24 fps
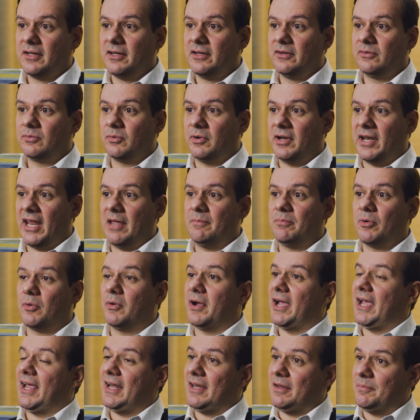to
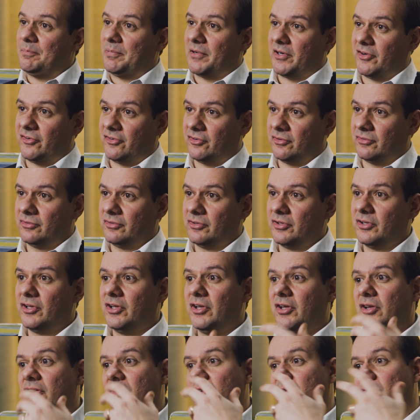enable any person
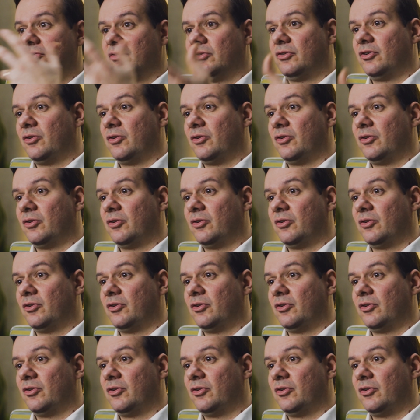to